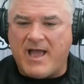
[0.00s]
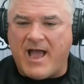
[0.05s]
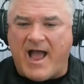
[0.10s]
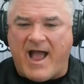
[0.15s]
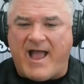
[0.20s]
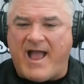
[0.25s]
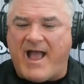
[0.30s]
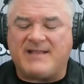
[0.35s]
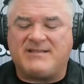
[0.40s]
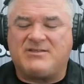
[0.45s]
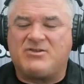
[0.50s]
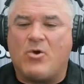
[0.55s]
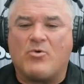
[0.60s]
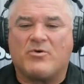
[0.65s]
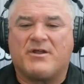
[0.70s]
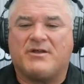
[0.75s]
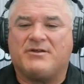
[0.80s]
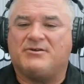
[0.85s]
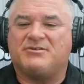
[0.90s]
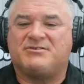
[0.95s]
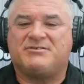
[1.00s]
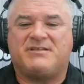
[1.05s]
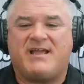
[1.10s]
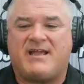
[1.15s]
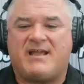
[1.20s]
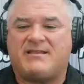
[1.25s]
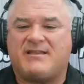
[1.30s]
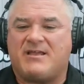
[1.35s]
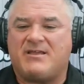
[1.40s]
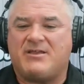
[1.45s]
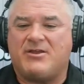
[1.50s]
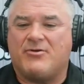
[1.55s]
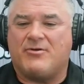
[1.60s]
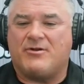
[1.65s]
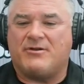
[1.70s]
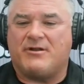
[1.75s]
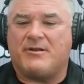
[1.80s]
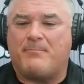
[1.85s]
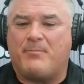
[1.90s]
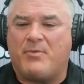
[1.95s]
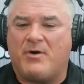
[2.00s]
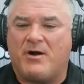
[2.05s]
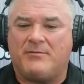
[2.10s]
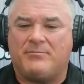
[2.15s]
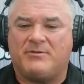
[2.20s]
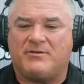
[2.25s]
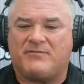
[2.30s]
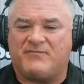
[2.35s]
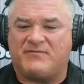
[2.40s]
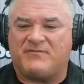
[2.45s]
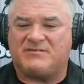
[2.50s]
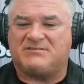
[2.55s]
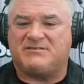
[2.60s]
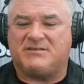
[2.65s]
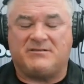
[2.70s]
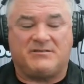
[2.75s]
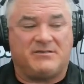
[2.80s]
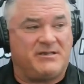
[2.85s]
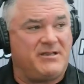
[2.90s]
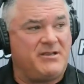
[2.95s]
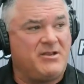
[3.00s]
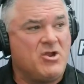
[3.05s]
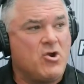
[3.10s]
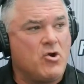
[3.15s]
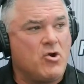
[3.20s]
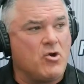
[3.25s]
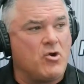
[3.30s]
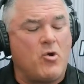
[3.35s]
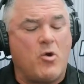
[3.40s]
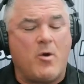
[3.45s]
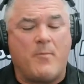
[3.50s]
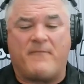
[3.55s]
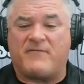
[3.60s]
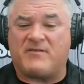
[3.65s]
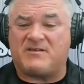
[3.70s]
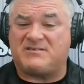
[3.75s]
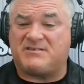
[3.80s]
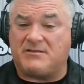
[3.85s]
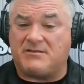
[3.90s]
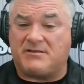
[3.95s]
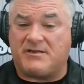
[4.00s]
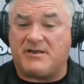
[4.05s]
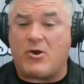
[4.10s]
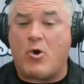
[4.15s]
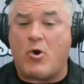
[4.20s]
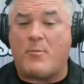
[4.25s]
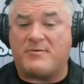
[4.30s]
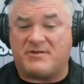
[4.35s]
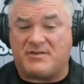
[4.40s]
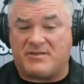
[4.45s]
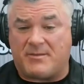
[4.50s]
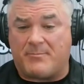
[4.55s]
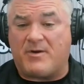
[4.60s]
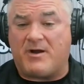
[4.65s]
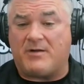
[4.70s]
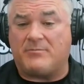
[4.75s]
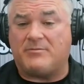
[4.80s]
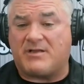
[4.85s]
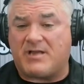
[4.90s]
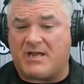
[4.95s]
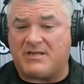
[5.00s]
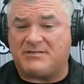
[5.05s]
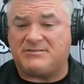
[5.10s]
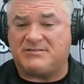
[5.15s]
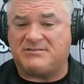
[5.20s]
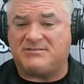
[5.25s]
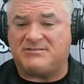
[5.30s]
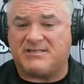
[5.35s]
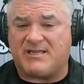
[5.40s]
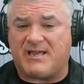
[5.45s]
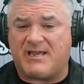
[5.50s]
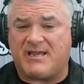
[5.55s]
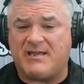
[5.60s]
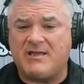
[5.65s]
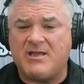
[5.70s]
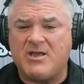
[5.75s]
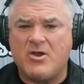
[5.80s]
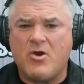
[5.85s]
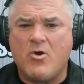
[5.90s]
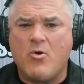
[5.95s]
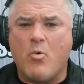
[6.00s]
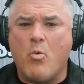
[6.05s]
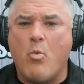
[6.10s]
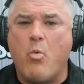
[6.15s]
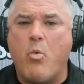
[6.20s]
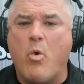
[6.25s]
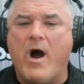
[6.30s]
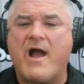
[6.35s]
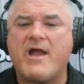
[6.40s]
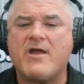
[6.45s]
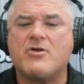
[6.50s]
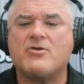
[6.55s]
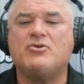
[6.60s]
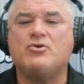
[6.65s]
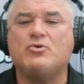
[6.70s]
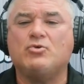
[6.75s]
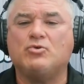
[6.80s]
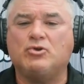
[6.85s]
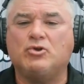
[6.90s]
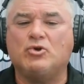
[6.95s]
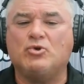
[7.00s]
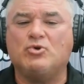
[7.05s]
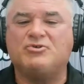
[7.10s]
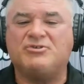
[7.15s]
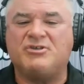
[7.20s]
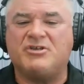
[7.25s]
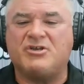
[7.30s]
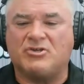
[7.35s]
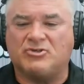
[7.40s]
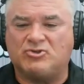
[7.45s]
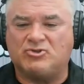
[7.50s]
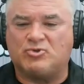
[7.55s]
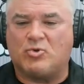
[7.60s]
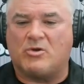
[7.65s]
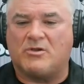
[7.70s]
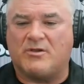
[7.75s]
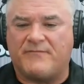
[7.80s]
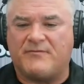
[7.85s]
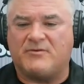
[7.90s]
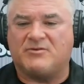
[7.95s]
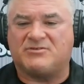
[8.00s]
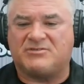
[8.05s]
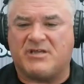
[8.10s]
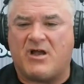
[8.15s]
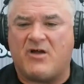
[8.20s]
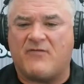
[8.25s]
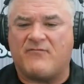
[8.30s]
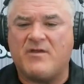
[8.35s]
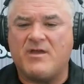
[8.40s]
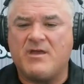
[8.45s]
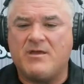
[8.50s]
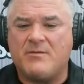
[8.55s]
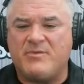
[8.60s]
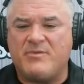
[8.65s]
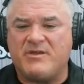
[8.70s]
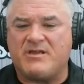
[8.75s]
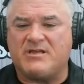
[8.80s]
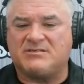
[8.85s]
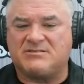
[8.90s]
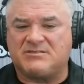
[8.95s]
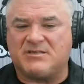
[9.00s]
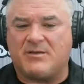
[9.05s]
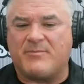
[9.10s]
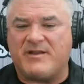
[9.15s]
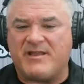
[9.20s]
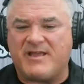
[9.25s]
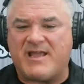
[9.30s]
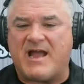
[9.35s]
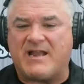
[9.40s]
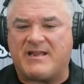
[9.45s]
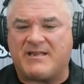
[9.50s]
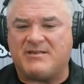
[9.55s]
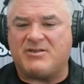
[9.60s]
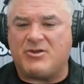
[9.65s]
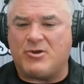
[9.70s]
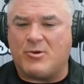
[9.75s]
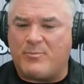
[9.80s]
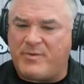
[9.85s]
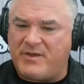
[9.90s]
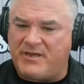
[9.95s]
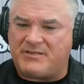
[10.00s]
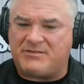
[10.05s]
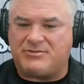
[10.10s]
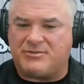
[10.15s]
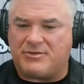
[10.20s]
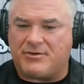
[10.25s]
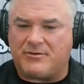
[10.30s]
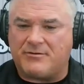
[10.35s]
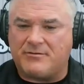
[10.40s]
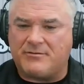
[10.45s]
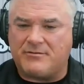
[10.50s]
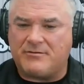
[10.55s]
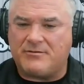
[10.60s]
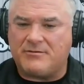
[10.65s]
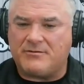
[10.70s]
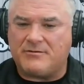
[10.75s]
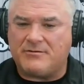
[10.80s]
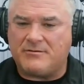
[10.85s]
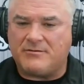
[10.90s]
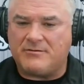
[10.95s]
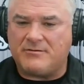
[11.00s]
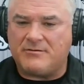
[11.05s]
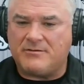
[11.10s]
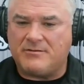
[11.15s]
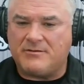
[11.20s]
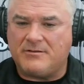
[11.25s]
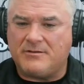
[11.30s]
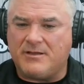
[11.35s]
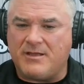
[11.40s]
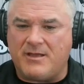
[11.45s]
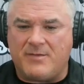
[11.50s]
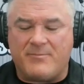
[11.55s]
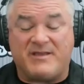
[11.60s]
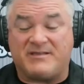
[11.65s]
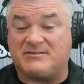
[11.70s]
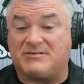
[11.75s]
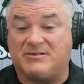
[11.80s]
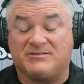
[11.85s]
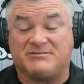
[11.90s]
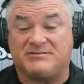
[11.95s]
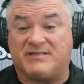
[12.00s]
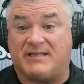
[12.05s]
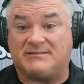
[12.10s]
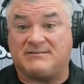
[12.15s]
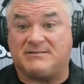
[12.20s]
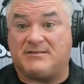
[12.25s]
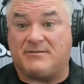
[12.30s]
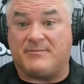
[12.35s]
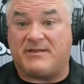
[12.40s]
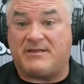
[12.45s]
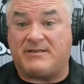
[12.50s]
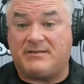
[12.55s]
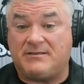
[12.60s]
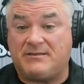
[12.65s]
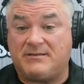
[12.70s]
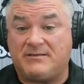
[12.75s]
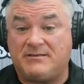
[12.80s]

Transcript: I don't understand that. You're in a public facility, or a facility open to the public, I should say. Why are you losing control of yourself because somebody got into your picture? It makes no sense to me.